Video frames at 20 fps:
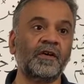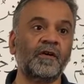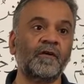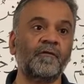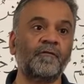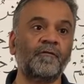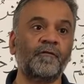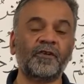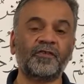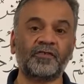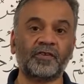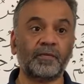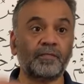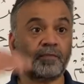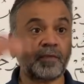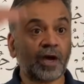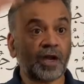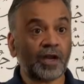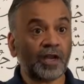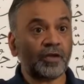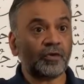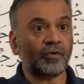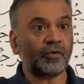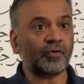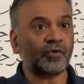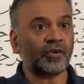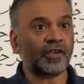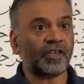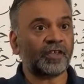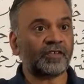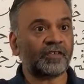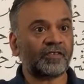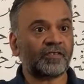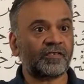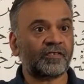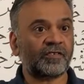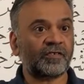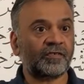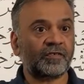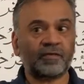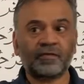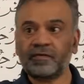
for somebody who is